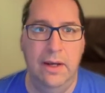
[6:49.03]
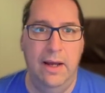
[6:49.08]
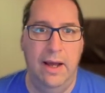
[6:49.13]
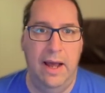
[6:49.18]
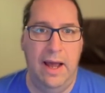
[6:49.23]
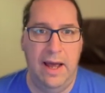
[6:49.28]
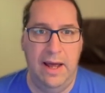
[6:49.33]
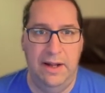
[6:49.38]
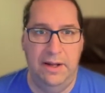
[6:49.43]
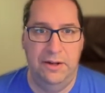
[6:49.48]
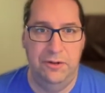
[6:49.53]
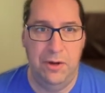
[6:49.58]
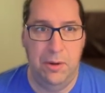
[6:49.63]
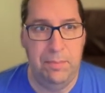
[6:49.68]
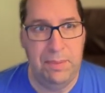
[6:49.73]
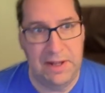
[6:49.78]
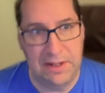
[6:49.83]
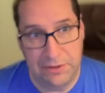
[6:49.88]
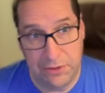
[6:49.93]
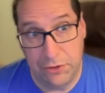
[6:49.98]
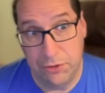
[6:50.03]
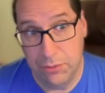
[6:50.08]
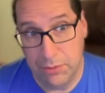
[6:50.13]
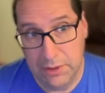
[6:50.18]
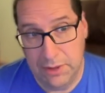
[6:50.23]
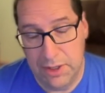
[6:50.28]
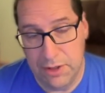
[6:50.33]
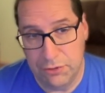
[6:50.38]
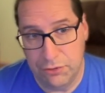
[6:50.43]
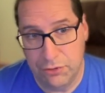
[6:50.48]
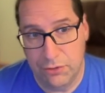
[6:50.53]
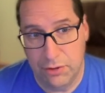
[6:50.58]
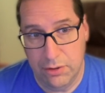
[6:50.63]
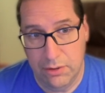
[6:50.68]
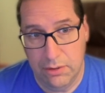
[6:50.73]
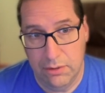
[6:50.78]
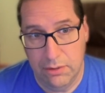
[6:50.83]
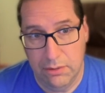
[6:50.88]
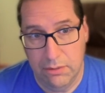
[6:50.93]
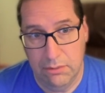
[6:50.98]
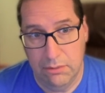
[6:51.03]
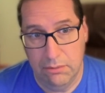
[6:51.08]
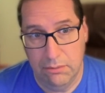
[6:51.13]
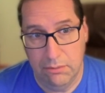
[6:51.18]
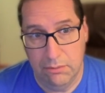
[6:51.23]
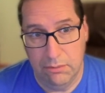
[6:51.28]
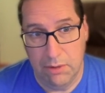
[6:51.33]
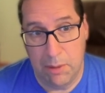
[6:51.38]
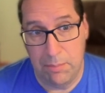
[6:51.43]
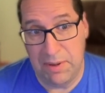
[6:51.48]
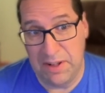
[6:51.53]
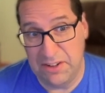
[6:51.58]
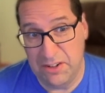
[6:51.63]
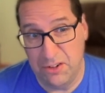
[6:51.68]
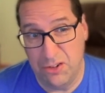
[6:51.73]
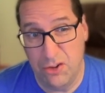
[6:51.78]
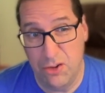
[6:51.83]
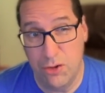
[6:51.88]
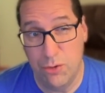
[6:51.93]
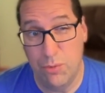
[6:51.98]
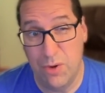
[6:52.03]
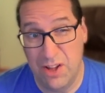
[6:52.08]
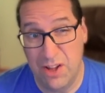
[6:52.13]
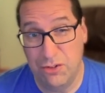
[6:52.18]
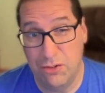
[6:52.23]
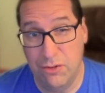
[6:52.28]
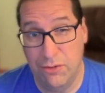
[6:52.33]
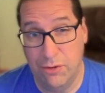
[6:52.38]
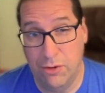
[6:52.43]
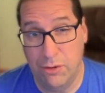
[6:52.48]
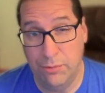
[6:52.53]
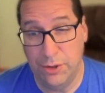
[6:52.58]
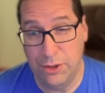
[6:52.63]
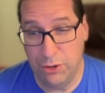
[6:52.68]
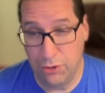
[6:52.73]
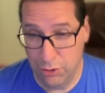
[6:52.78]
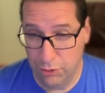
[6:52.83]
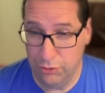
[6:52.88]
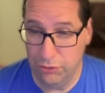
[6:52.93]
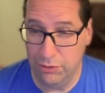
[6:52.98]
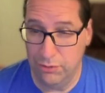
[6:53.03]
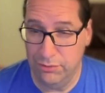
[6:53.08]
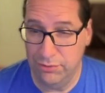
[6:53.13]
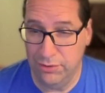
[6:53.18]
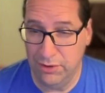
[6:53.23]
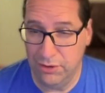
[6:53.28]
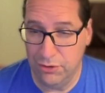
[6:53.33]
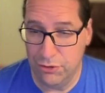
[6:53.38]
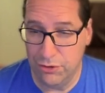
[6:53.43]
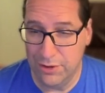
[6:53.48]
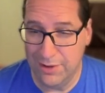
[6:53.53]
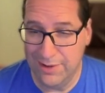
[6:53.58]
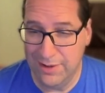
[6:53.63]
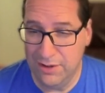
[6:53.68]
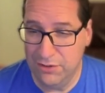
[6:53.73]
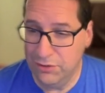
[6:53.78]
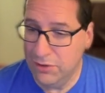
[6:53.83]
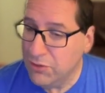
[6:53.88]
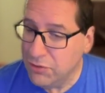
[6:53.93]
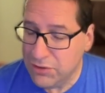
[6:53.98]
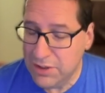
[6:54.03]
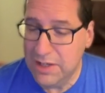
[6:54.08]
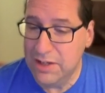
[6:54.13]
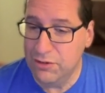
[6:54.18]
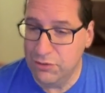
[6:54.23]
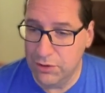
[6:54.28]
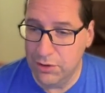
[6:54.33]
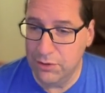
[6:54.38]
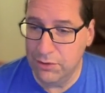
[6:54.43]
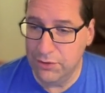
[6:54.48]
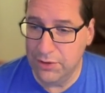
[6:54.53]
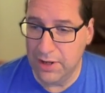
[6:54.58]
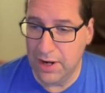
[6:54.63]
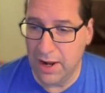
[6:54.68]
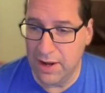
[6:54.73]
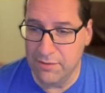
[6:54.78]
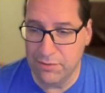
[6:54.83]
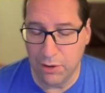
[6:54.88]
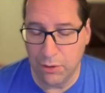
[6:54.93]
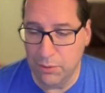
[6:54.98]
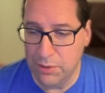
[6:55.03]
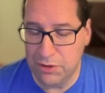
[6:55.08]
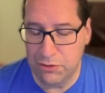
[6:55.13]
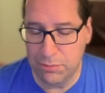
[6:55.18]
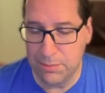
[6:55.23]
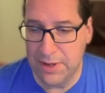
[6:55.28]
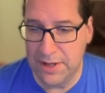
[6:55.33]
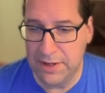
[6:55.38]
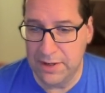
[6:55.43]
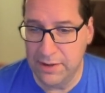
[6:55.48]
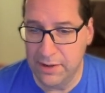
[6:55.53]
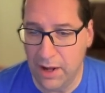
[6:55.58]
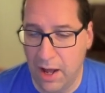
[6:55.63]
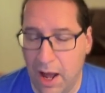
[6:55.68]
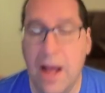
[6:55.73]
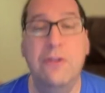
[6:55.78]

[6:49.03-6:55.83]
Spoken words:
and append it to a list. Append it to the rest of our recursive function. Is this easier than I've always made it? I